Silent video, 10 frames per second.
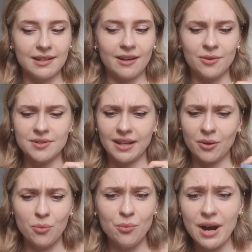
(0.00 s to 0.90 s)
and I was
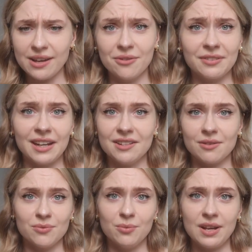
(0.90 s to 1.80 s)
like way off gauge,
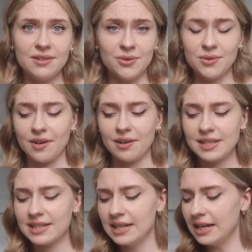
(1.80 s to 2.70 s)
I was way too
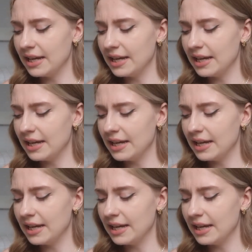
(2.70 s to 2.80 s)
tight.